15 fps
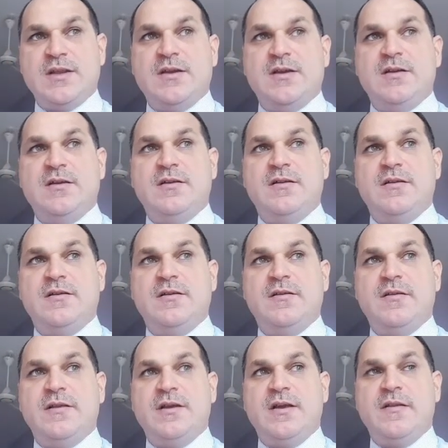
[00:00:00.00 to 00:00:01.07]

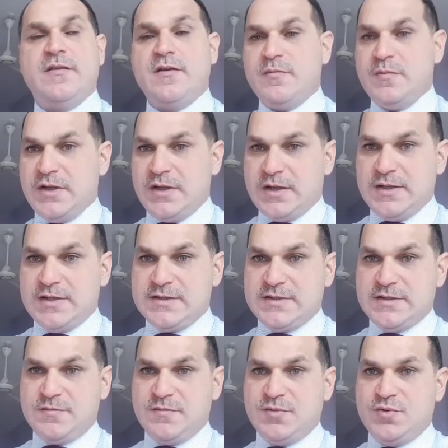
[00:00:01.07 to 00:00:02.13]
The other
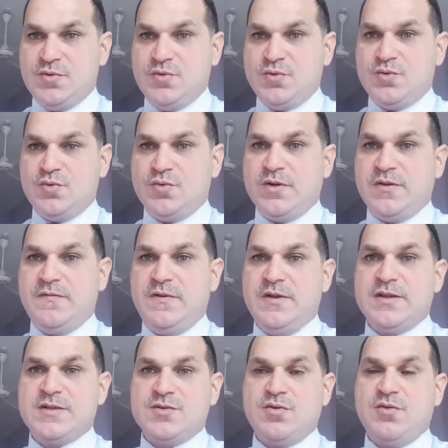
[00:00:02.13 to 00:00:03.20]
mechanism due to
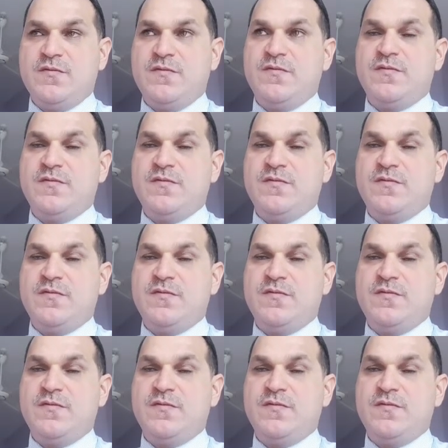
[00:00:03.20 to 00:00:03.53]
reflex of